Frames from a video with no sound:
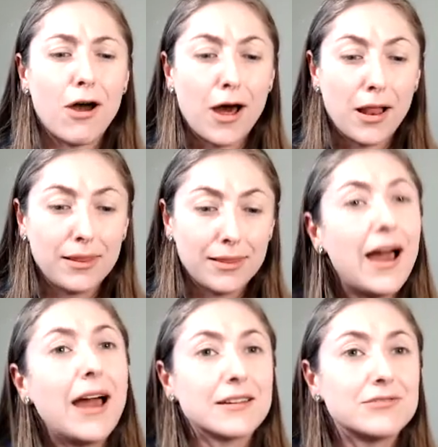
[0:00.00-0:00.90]
a
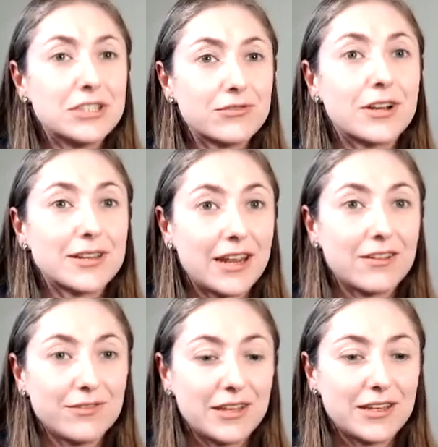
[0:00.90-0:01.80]
lot of different data
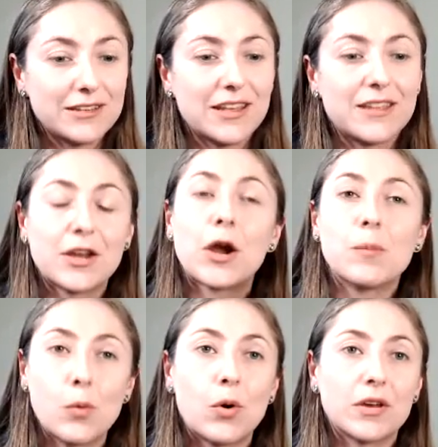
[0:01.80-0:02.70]
feeds, and there are
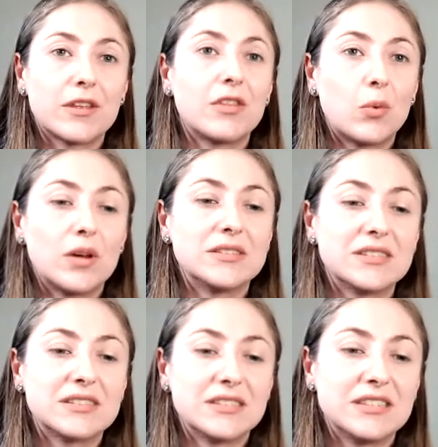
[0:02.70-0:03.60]
more than the ones
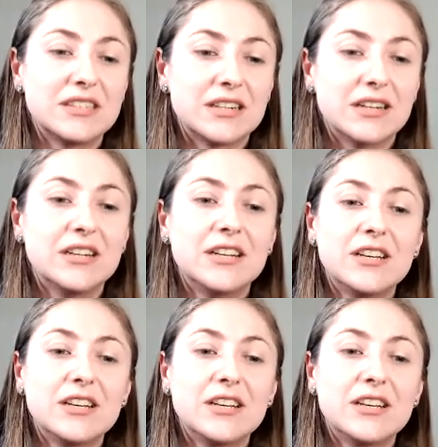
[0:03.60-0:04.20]
listed here.